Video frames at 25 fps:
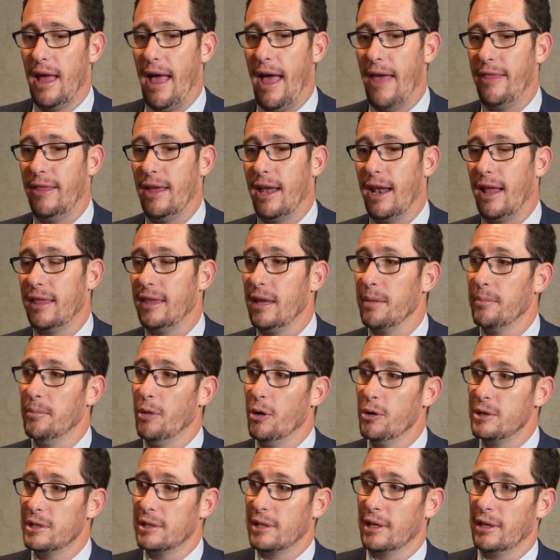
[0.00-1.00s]
And then I think
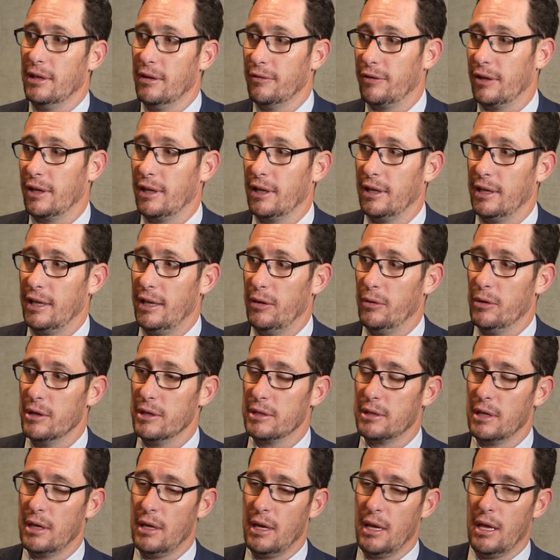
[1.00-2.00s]
most significantly
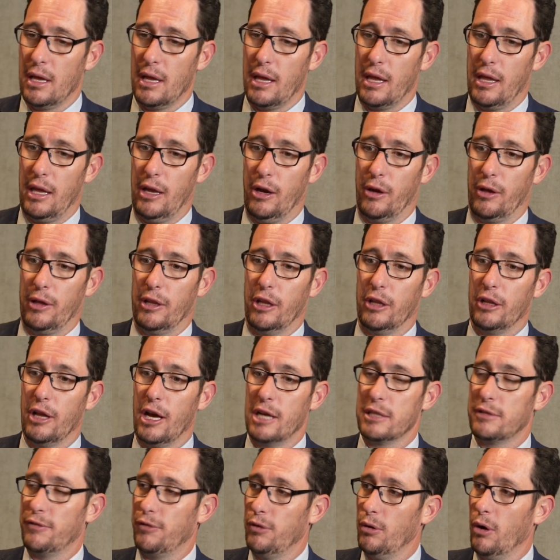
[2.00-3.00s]
was, you know, in the
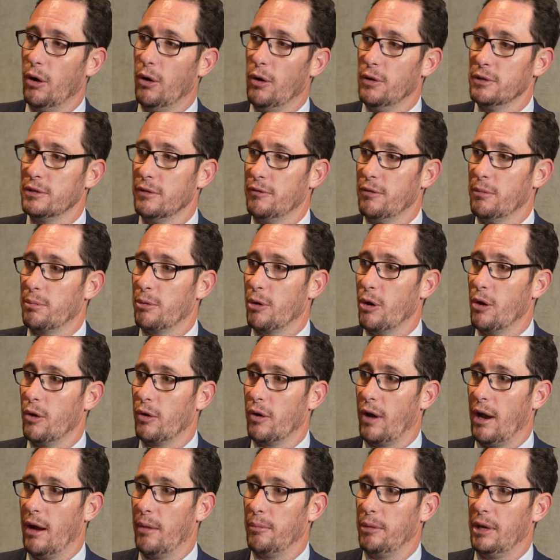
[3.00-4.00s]
last few holes of the
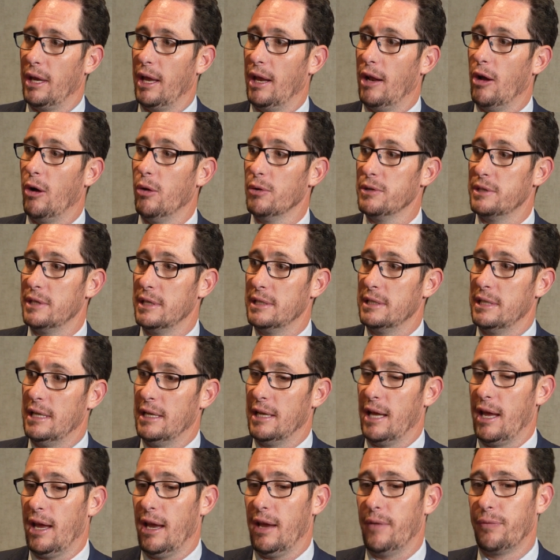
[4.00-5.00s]
program, we hit hole
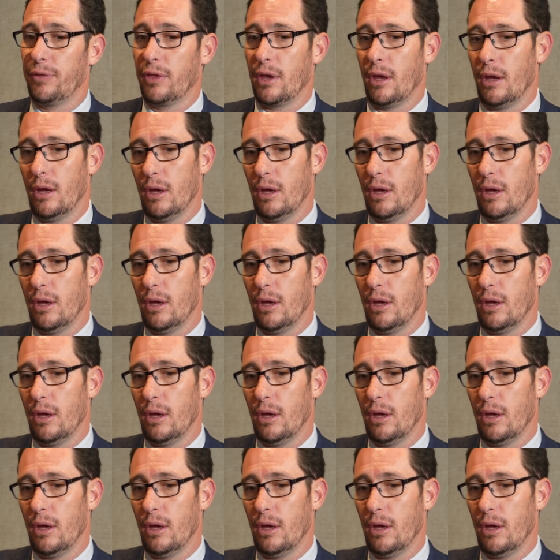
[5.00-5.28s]
sixteen A,